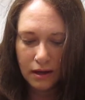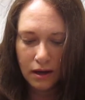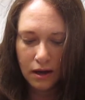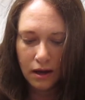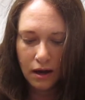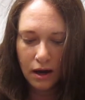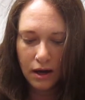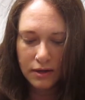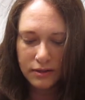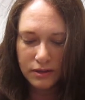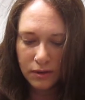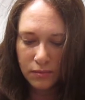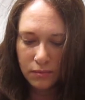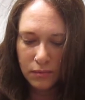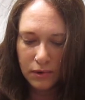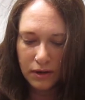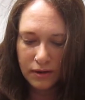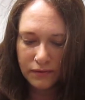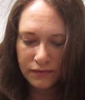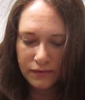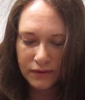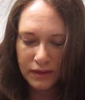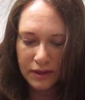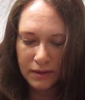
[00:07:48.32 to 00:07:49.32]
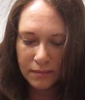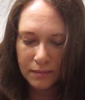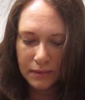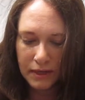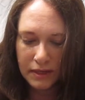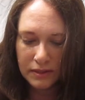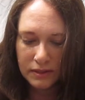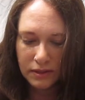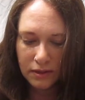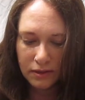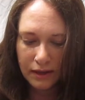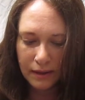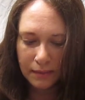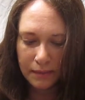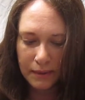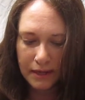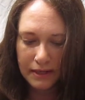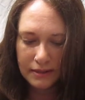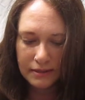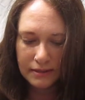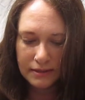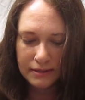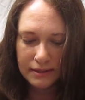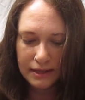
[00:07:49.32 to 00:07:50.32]
I don't work for them and I don't get
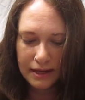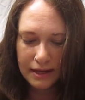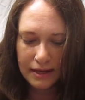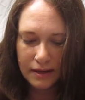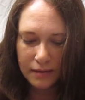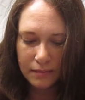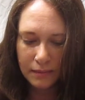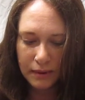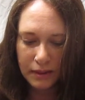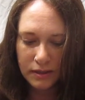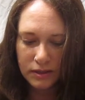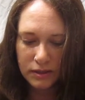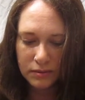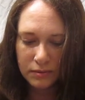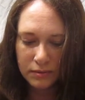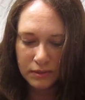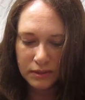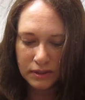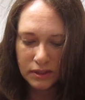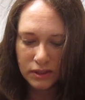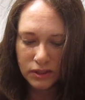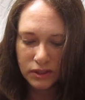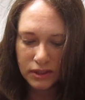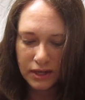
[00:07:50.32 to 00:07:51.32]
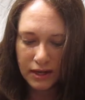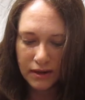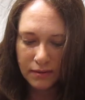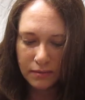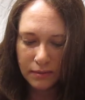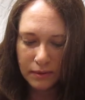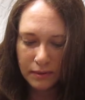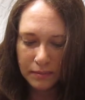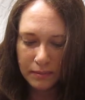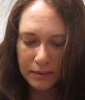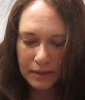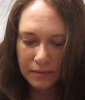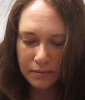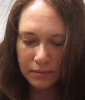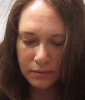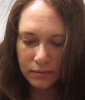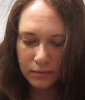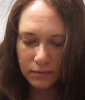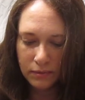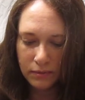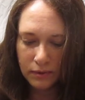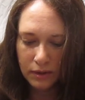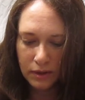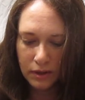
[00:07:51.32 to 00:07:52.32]
paid to say it, but I just wanted to share with the
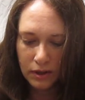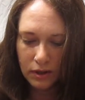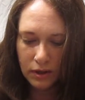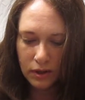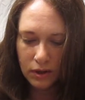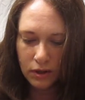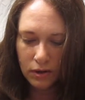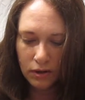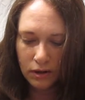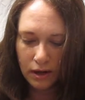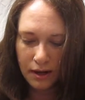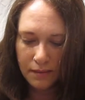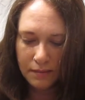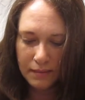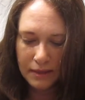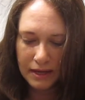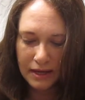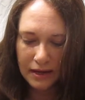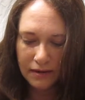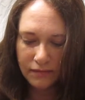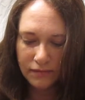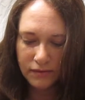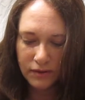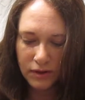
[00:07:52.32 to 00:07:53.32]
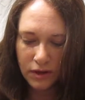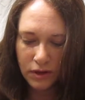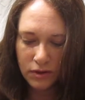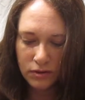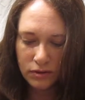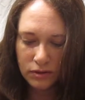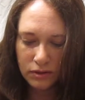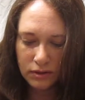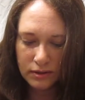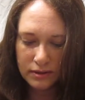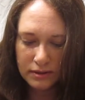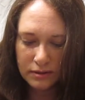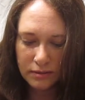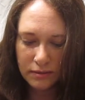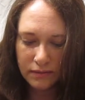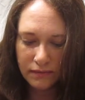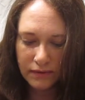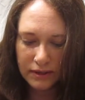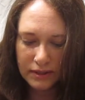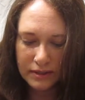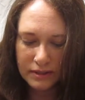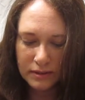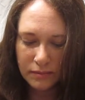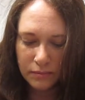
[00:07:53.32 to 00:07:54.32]
people who, like me, have no dollars to
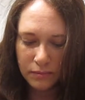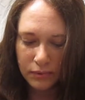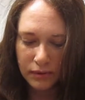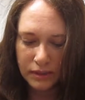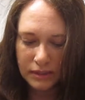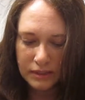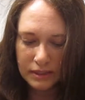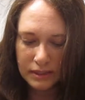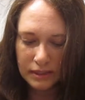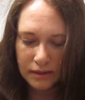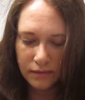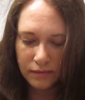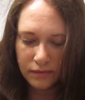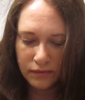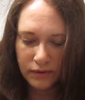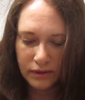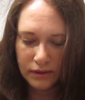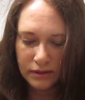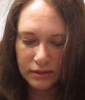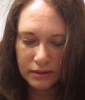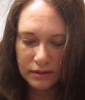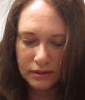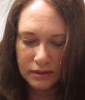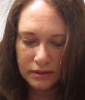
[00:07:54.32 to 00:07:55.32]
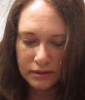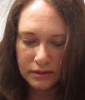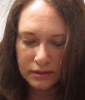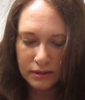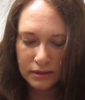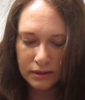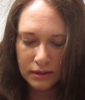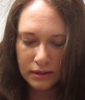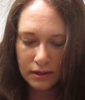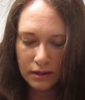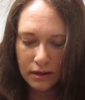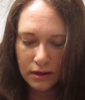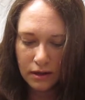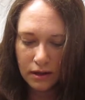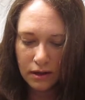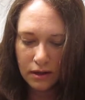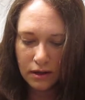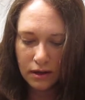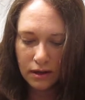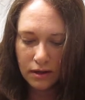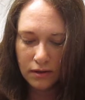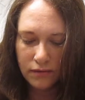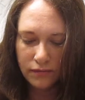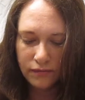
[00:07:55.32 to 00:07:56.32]
invest in printing up front.
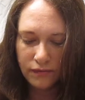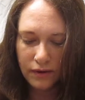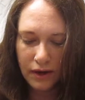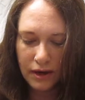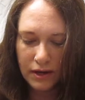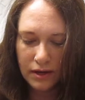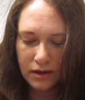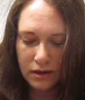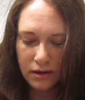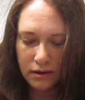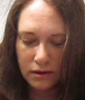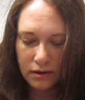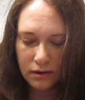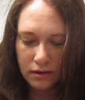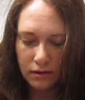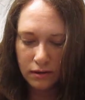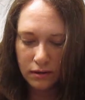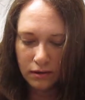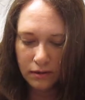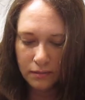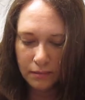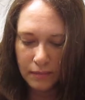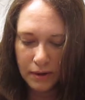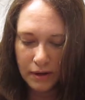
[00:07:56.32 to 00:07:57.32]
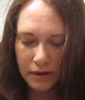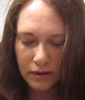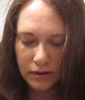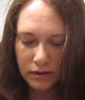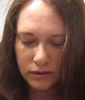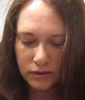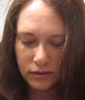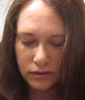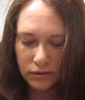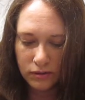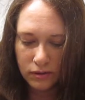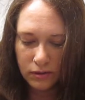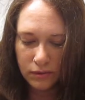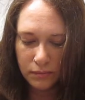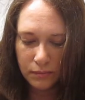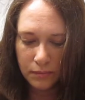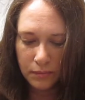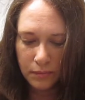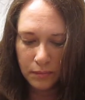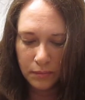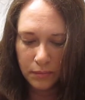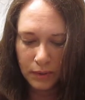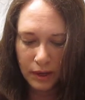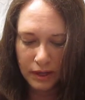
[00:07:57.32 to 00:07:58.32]

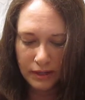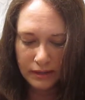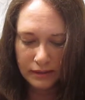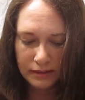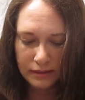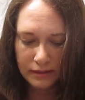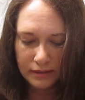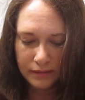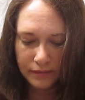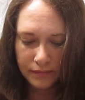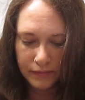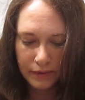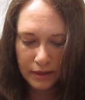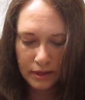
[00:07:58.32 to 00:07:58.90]
fineartamerica.com, Brenda.